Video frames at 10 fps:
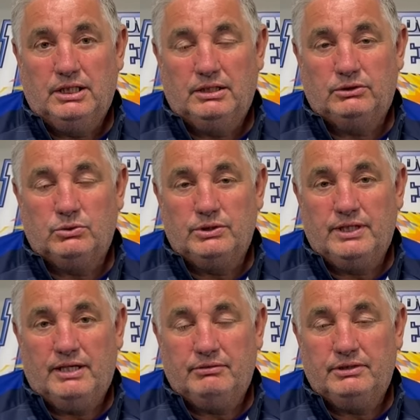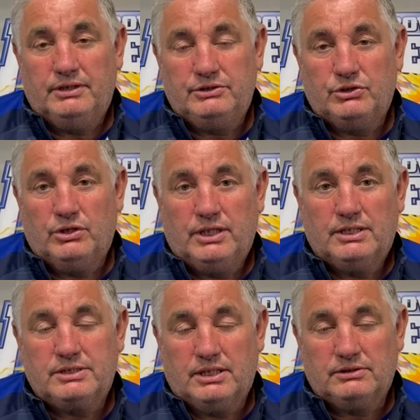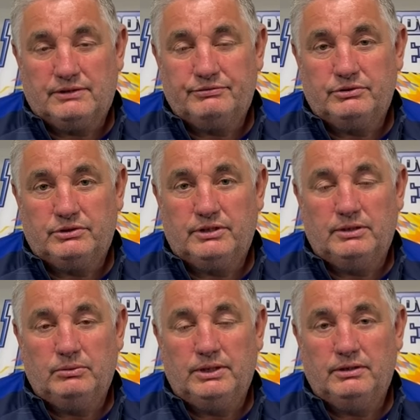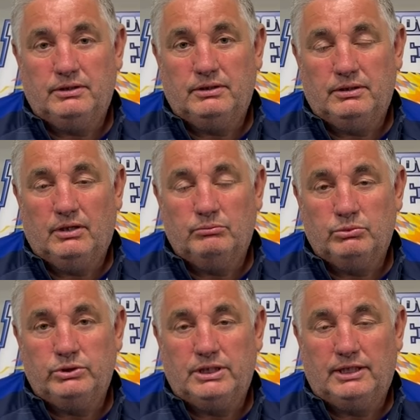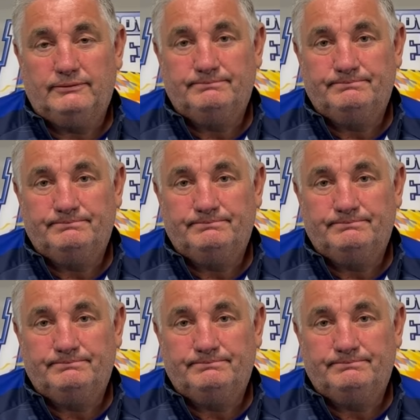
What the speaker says: and going there and enjoying ourselves after a great win on Monday night.